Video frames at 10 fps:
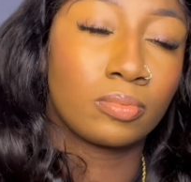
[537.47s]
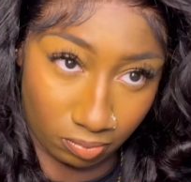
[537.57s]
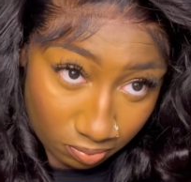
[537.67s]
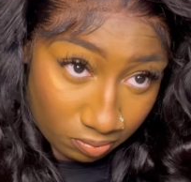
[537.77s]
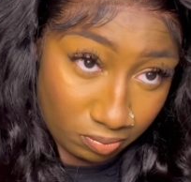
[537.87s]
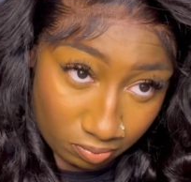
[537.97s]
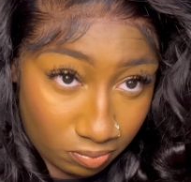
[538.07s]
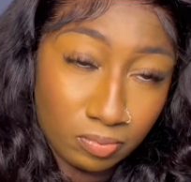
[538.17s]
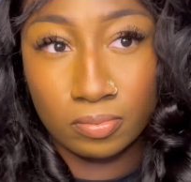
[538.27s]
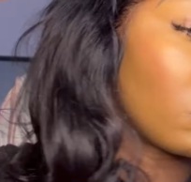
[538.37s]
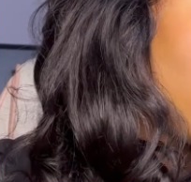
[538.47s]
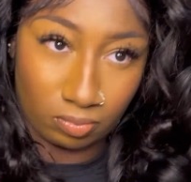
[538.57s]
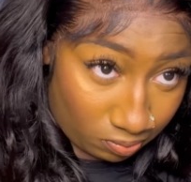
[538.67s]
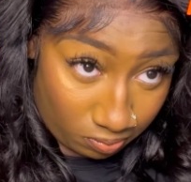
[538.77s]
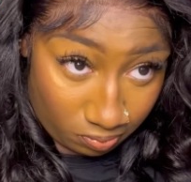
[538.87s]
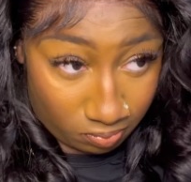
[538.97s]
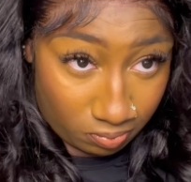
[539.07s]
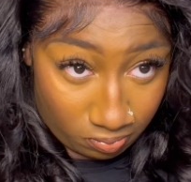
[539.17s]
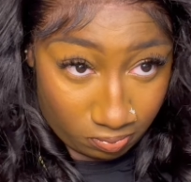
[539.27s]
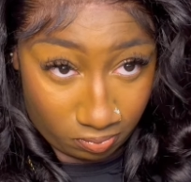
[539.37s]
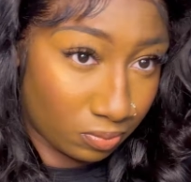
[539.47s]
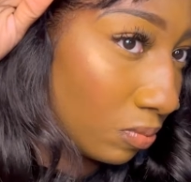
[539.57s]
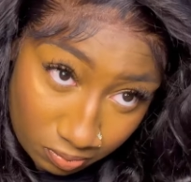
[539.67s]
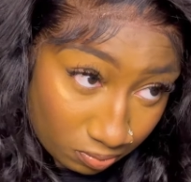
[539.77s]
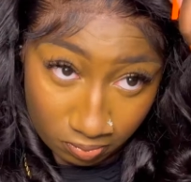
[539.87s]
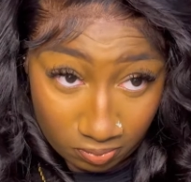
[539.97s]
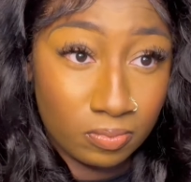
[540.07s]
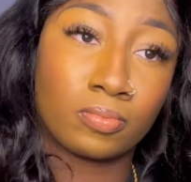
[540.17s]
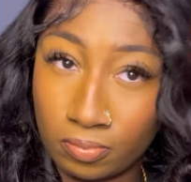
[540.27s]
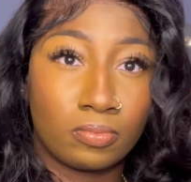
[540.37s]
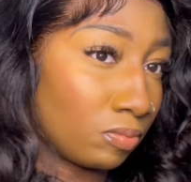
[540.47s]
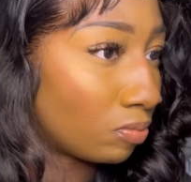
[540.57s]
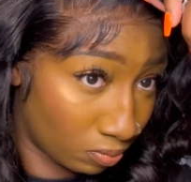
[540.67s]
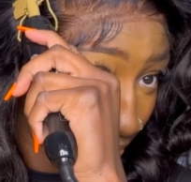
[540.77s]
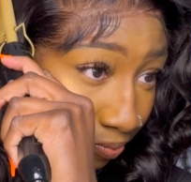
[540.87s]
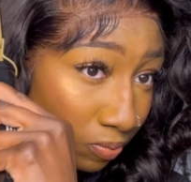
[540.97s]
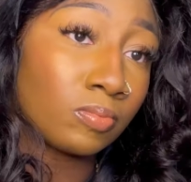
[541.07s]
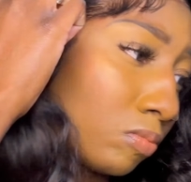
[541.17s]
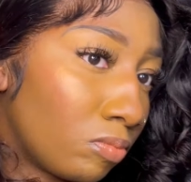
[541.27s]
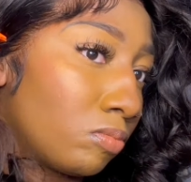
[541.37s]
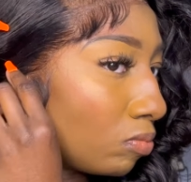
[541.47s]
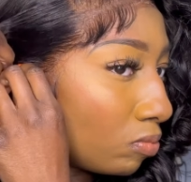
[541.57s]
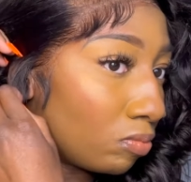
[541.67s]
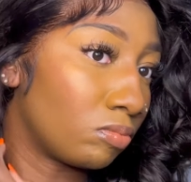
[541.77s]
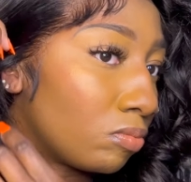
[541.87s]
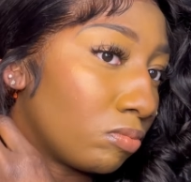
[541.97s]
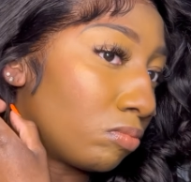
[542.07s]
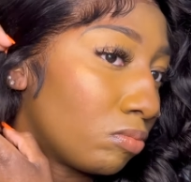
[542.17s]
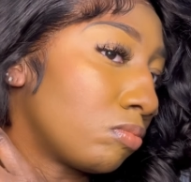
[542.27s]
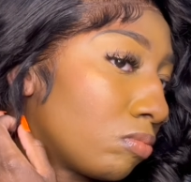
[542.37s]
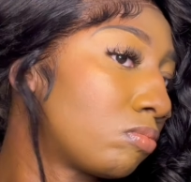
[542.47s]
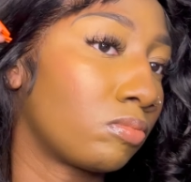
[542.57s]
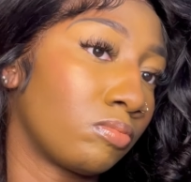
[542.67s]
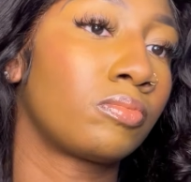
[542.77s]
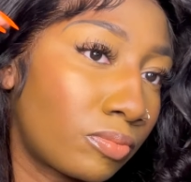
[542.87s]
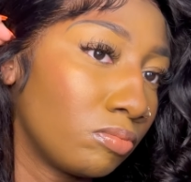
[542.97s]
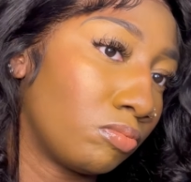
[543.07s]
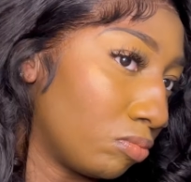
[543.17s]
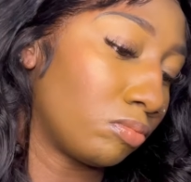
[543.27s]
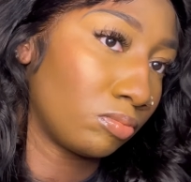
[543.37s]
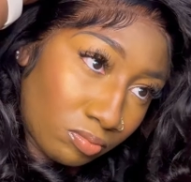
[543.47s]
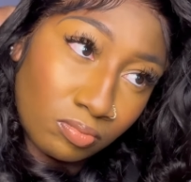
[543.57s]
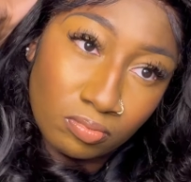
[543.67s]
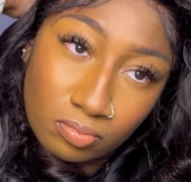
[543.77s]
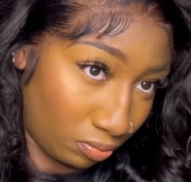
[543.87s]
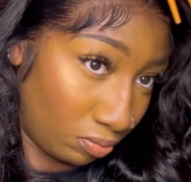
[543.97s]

they would stay for all of 15 minutes, and then they will drop down flat to a very loose